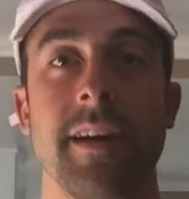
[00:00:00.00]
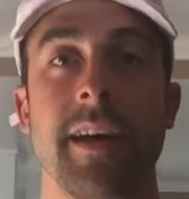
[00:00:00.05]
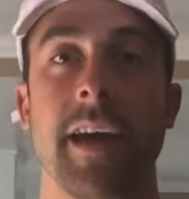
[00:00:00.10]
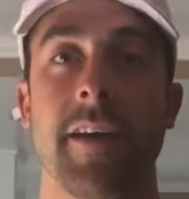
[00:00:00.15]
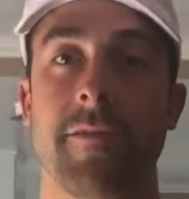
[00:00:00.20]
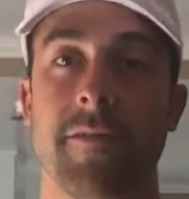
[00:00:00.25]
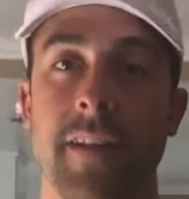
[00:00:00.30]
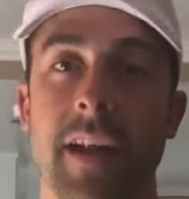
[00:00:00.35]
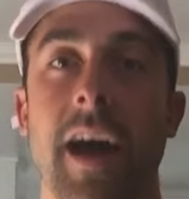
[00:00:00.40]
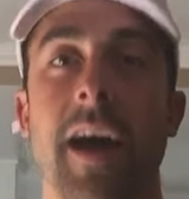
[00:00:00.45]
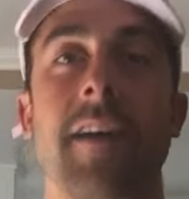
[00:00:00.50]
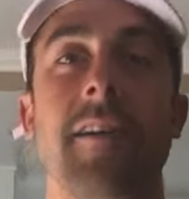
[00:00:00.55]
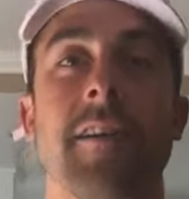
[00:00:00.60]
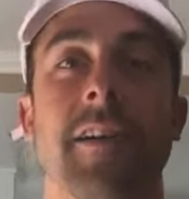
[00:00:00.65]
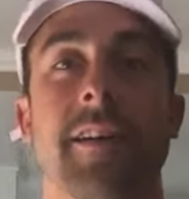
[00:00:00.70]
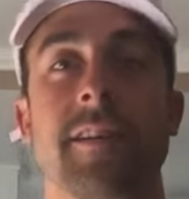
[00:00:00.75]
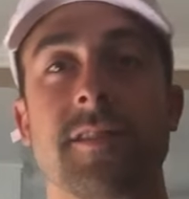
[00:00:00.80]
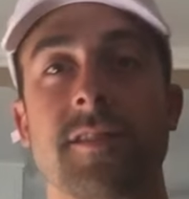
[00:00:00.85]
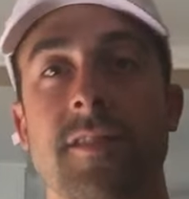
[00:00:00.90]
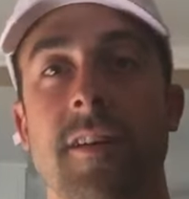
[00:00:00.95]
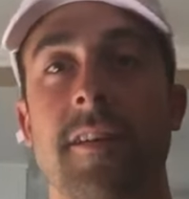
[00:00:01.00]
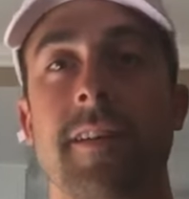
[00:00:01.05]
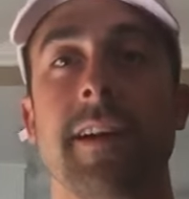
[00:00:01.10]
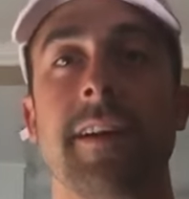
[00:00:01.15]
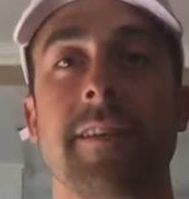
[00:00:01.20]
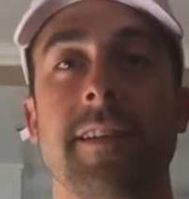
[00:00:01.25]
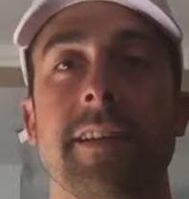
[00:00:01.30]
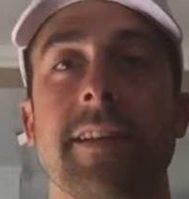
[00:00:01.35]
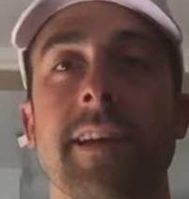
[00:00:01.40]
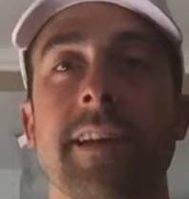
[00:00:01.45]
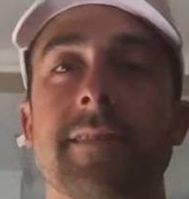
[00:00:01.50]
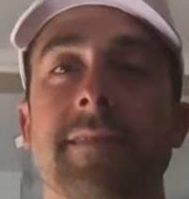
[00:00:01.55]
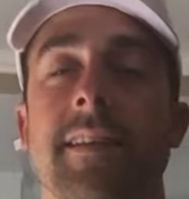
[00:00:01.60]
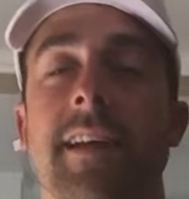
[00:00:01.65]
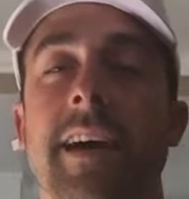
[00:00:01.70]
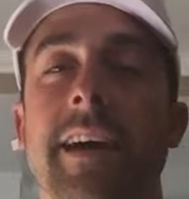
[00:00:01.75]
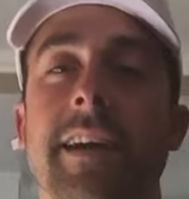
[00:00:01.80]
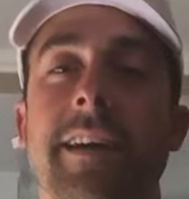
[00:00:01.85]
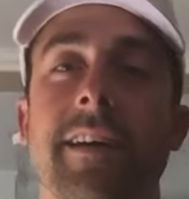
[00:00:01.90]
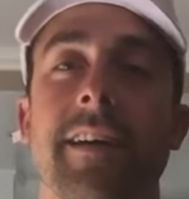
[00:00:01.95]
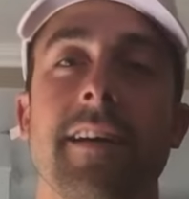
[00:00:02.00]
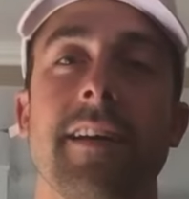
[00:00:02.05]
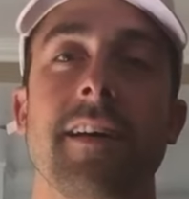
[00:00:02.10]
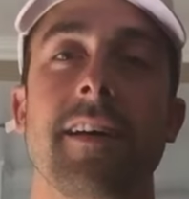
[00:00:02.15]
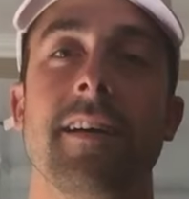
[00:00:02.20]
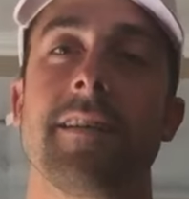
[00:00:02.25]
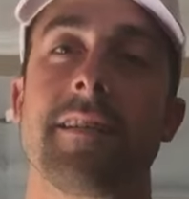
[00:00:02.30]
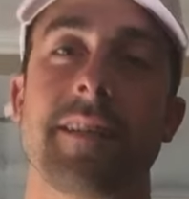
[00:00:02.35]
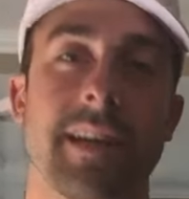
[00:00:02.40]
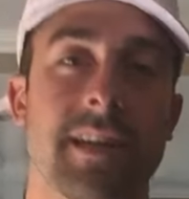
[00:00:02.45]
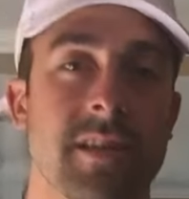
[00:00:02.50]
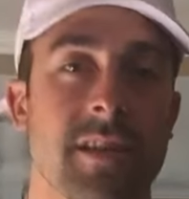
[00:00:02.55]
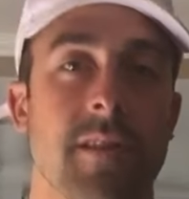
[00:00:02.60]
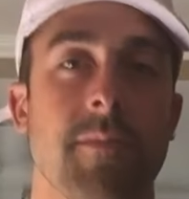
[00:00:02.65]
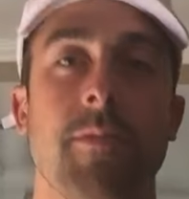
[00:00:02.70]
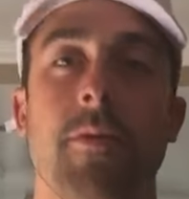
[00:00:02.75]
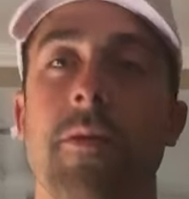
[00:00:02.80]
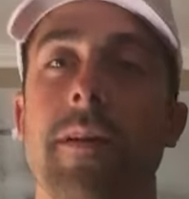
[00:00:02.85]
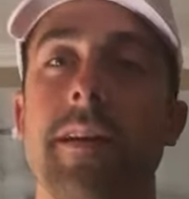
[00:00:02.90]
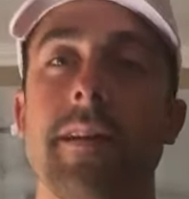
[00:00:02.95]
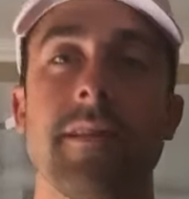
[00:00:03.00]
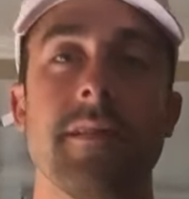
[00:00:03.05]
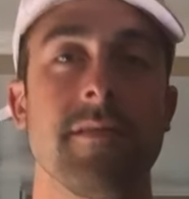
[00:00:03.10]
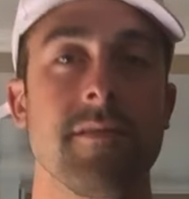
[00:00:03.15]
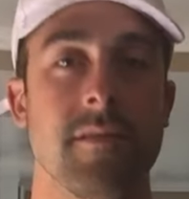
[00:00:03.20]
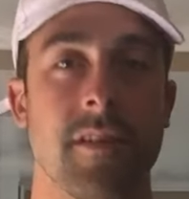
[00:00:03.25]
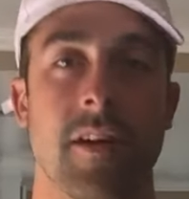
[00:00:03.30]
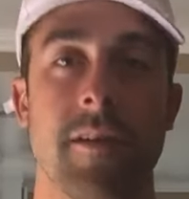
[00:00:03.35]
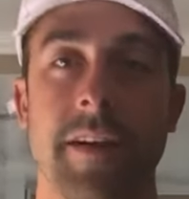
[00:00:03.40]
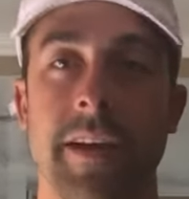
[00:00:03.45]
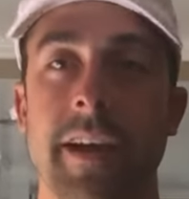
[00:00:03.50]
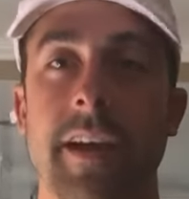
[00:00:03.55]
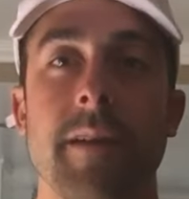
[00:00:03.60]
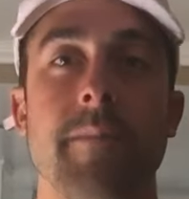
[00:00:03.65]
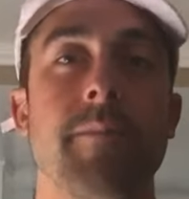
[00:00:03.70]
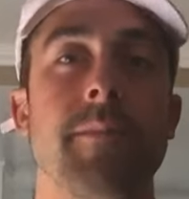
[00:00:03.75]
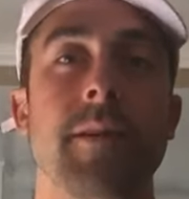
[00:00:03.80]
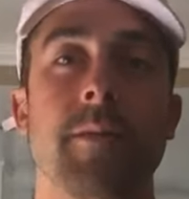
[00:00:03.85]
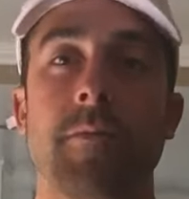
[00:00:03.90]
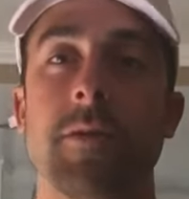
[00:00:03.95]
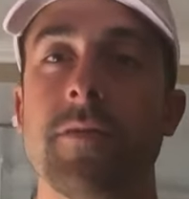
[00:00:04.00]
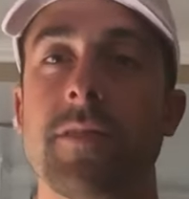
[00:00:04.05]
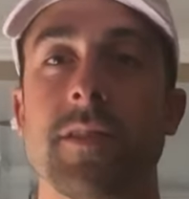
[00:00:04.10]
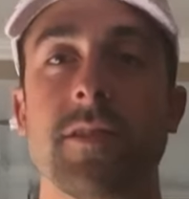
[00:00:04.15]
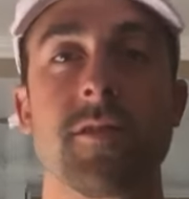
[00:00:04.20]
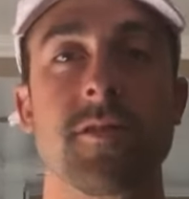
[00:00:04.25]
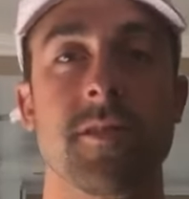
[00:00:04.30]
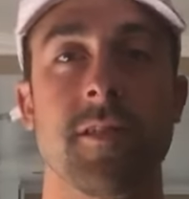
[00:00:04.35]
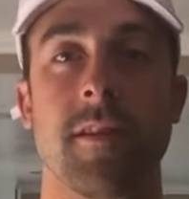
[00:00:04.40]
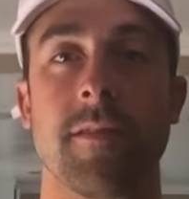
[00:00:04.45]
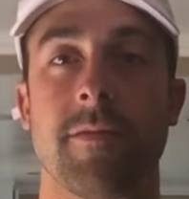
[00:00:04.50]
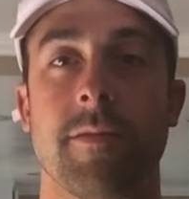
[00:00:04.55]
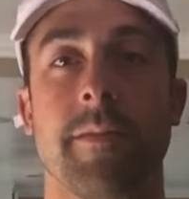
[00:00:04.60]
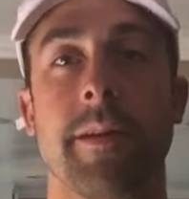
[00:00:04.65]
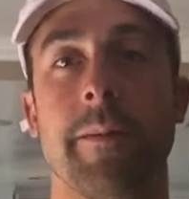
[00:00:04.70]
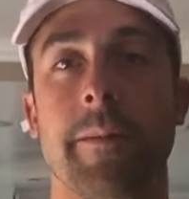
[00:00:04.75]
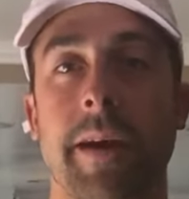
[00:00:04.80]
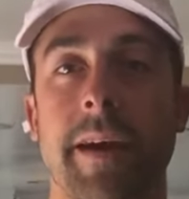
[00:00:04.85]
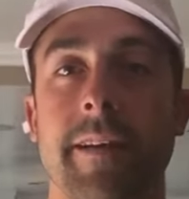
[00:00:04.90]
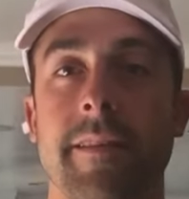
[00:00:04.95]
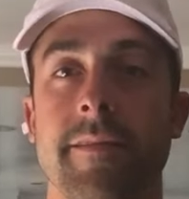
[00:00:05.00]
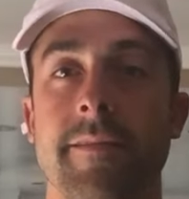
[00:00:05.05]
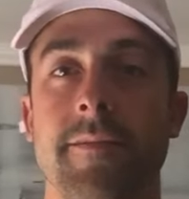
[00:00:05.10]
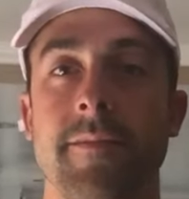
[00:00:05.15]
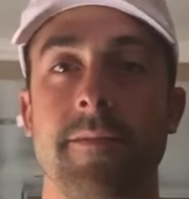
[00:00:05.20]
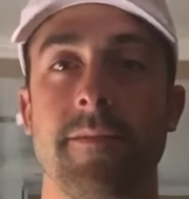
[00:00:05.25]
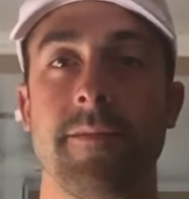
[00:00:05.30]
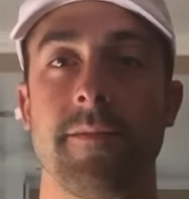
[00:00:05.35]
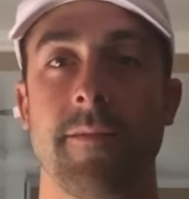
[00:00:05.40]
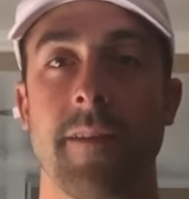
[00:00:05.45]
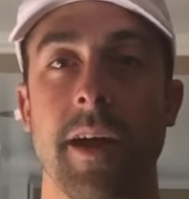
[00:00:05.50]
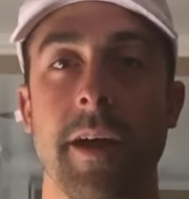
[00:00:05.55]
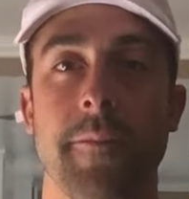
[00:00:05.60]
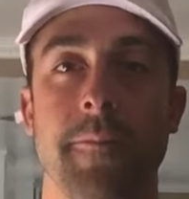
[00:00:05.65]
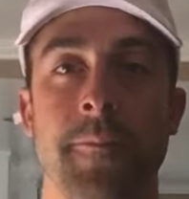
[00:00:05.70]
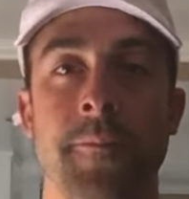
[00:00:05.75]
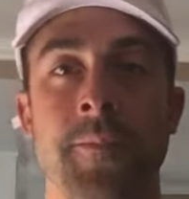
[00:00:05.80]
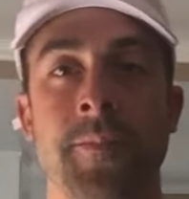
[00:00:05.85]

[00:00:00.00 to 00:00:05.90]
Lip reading: If not, you're going to start hearing things like, get to the point, hurry up, you're moving too slow for me, man, right?